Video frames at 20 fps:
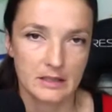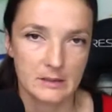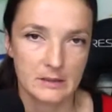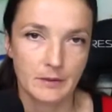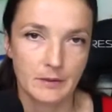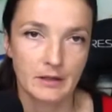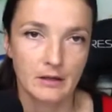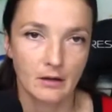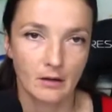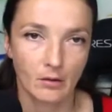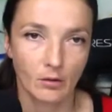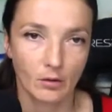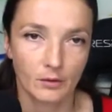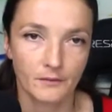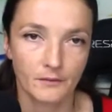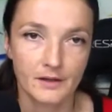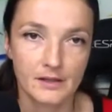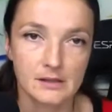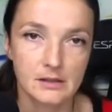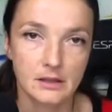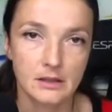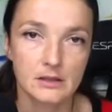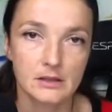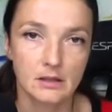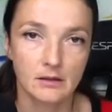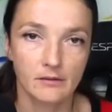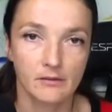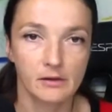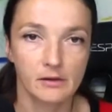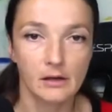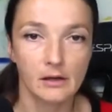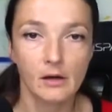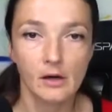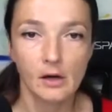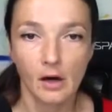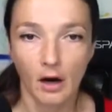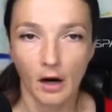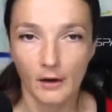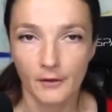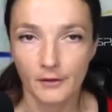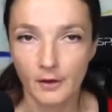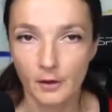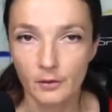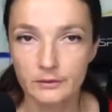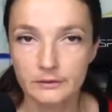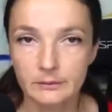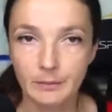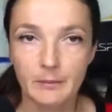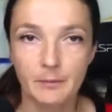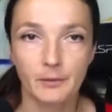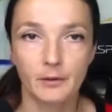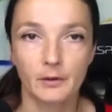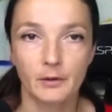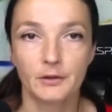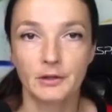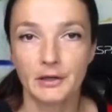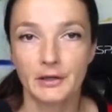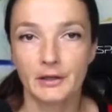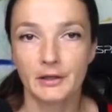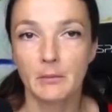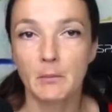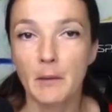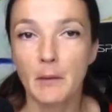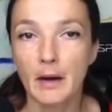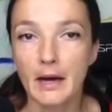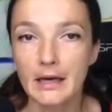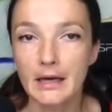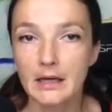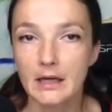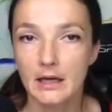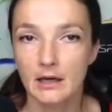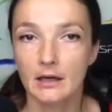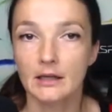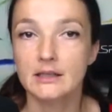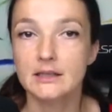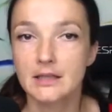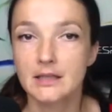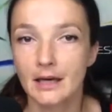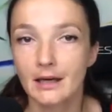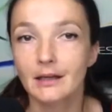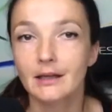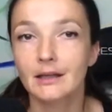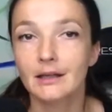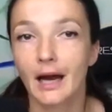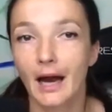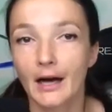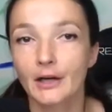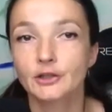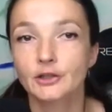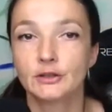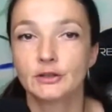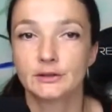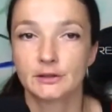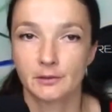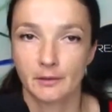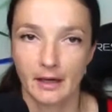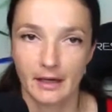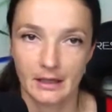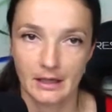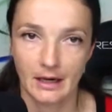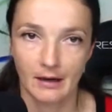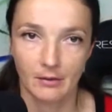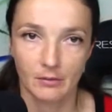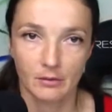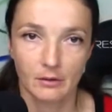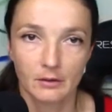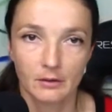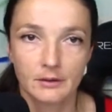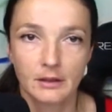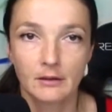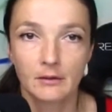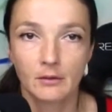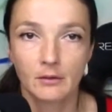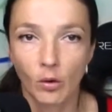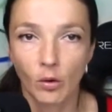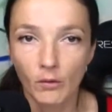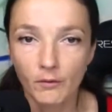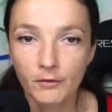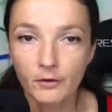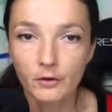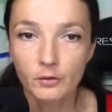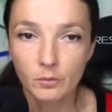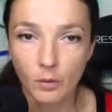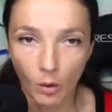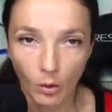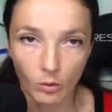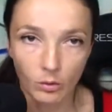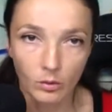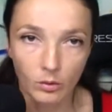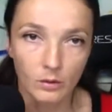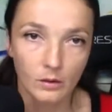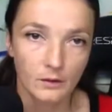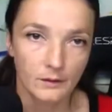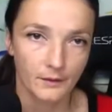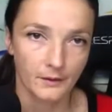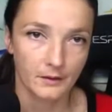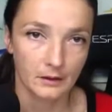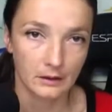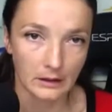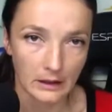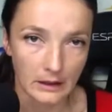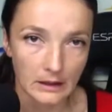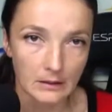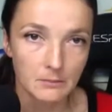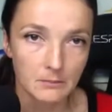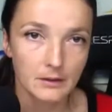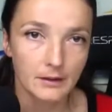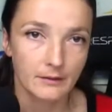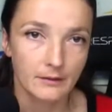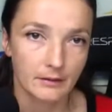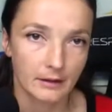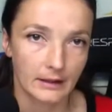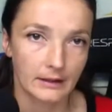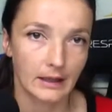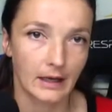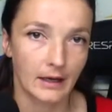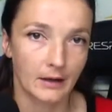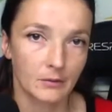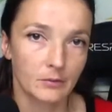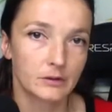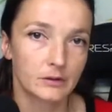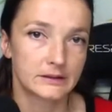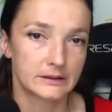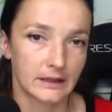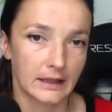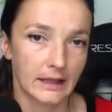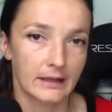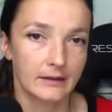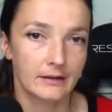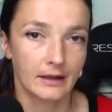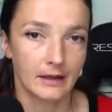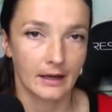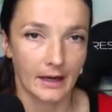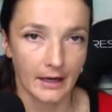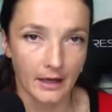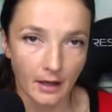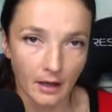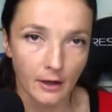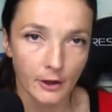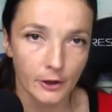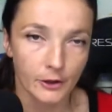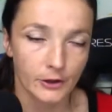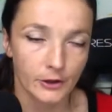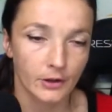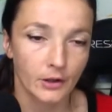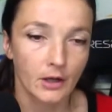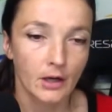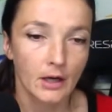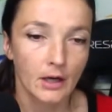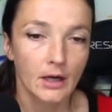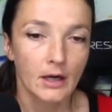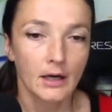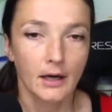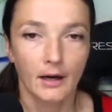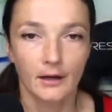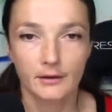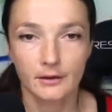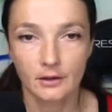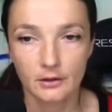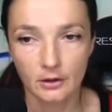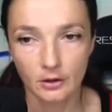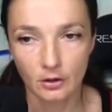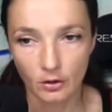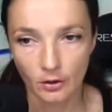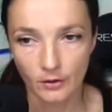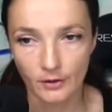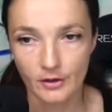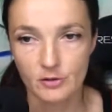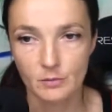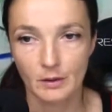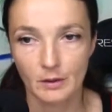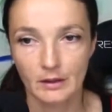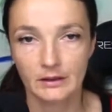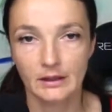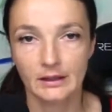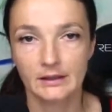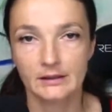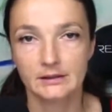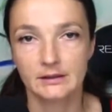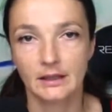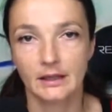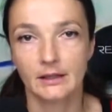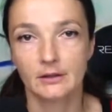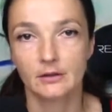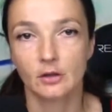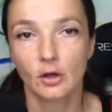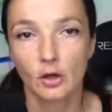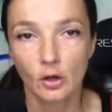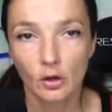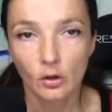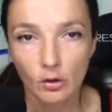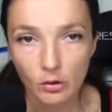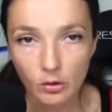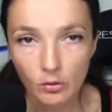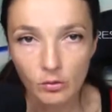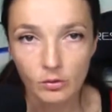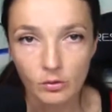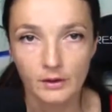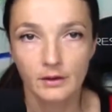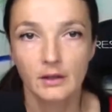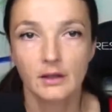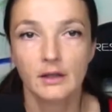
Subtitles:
and speaking on VCTV are those people that are making and taking actions right now. The overall theme that I would say that I hear and an encouragement is that, look,